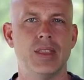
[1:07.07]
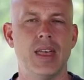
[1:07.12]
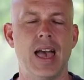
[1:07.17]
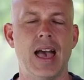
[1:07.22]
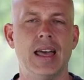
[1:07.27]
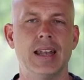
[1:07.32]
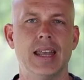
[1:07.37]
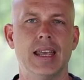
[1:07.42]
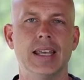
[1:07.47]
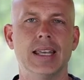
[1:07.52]

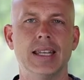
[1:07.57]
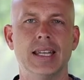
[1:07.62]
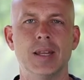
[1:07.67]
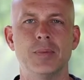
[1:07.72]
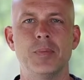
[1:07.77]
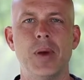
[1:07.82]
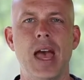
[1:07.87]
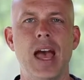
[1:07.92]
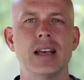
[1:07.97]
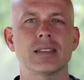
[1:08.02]
that and getting
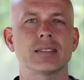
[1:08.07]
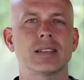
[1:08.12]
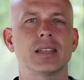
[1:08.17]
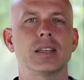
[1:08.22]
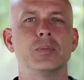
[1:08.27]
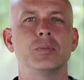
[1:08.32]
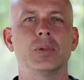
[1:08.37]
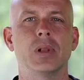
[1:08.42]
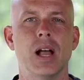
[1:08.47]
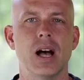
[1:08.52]
past
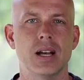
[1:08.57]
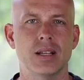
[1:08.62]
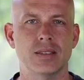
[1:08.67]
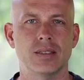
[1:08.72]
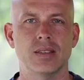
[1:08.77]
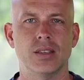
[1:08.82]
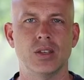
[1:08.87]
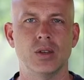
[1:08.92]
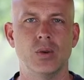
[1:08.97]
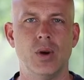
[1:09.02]
any blocks
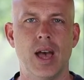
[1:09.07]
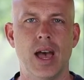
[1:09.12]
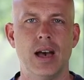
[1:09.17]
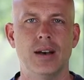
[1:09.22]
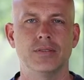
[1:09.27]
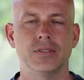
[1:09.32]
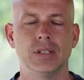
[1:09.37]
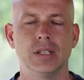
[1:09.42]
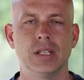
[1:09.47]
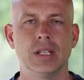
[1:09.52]
that you
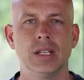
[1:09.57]
have.